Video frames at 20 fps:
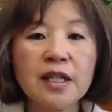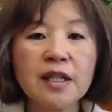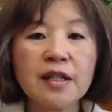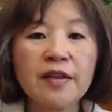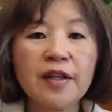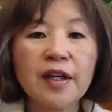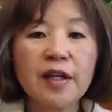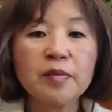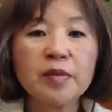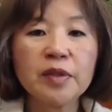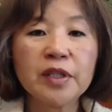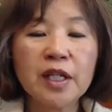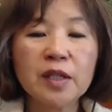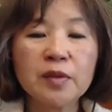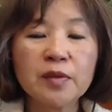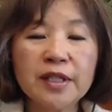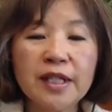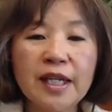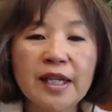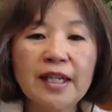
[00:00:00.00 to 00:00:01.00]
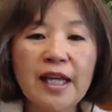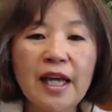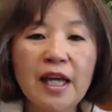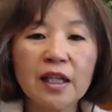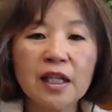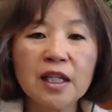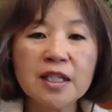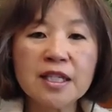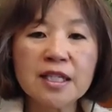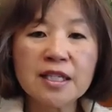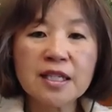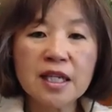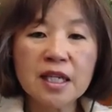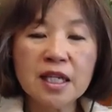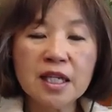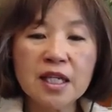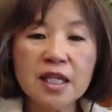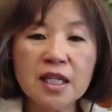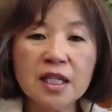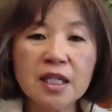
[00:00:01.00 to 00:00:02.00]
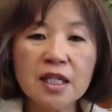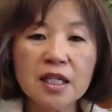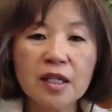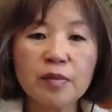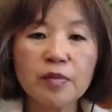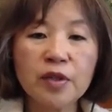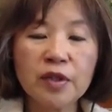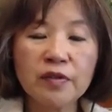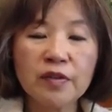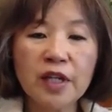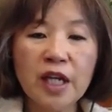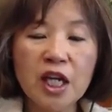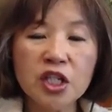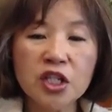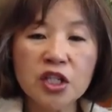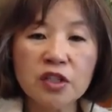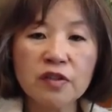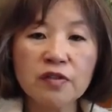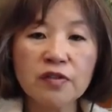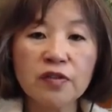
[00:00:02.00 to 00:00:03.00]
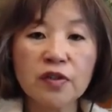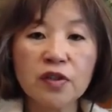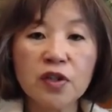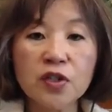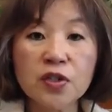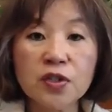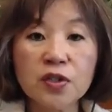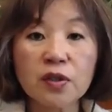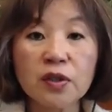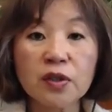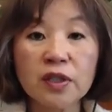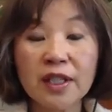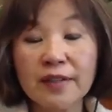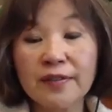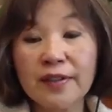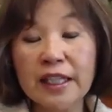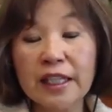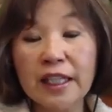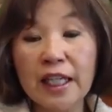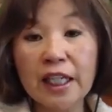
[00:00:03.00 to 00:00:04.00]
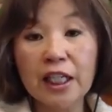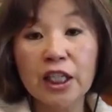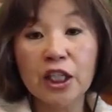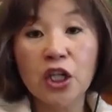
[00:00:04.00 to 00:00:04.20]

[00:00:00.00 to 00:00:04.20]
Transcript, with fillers: then played with that LLC abbreviation for also living light